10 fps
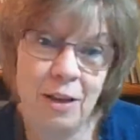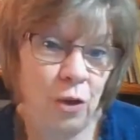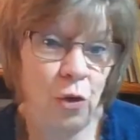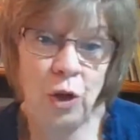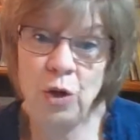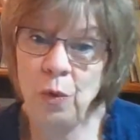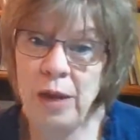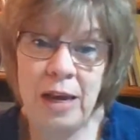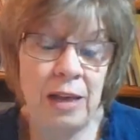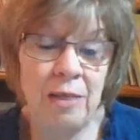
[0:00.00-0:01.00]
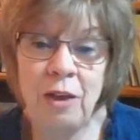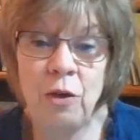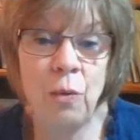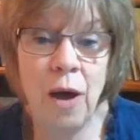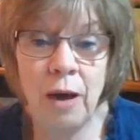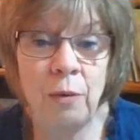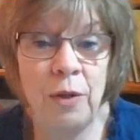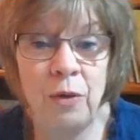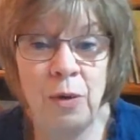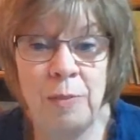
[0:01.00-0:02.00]
You can do anything you want
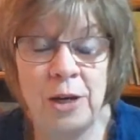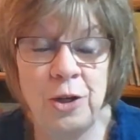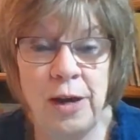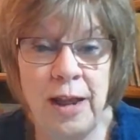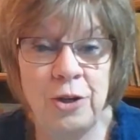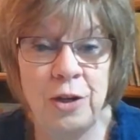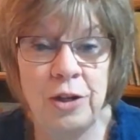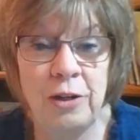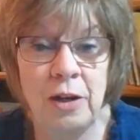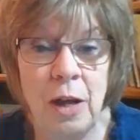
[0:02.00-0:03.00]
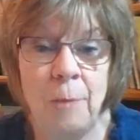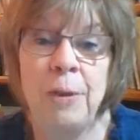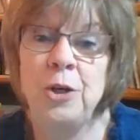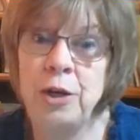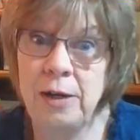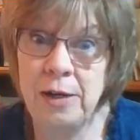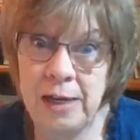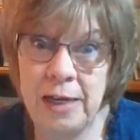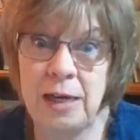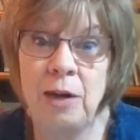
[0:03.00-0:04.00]
with your imagination, but you
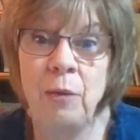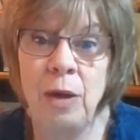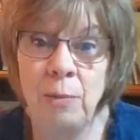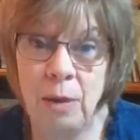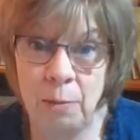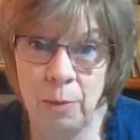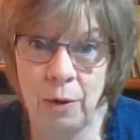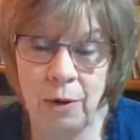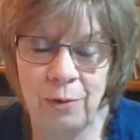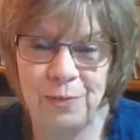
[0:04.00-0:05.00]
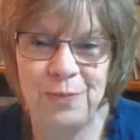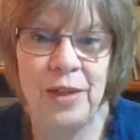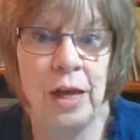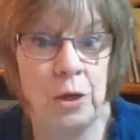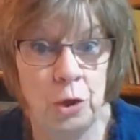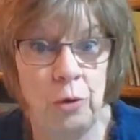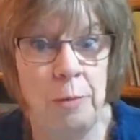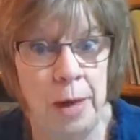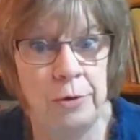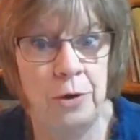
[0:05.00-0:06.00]
need to remember it's your
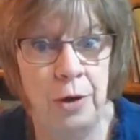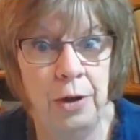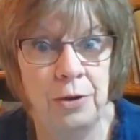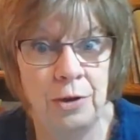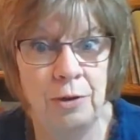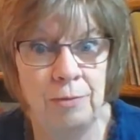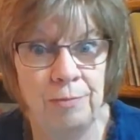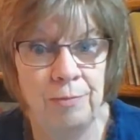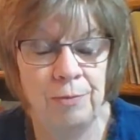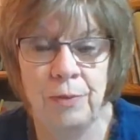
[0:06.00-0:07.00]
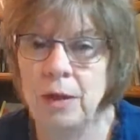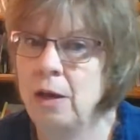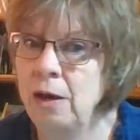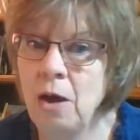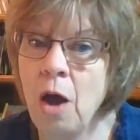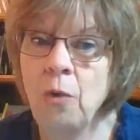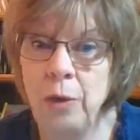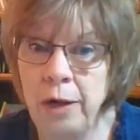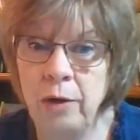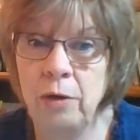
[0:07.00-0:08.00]
imagination, not
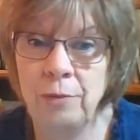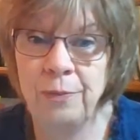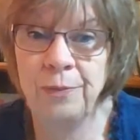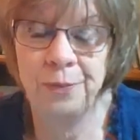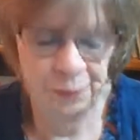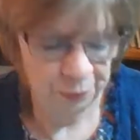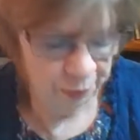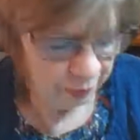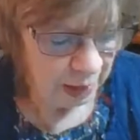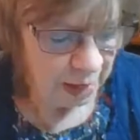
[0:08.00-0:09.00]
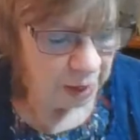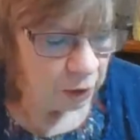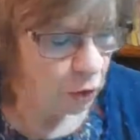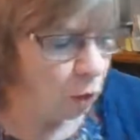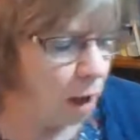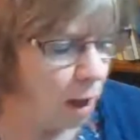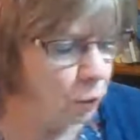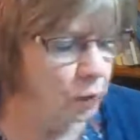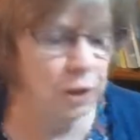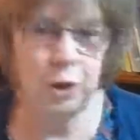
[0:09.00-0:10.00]
real. So I'm
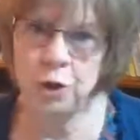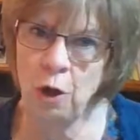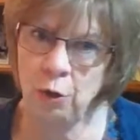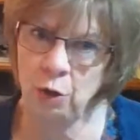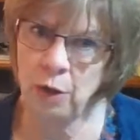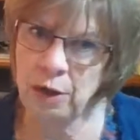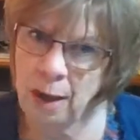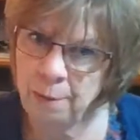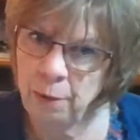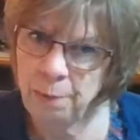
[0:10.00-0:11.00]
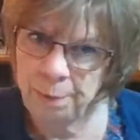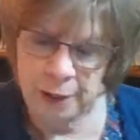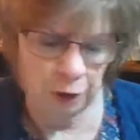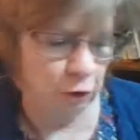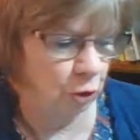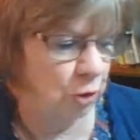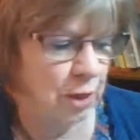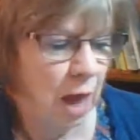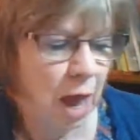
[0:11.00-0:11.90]
going to show you a couple pictures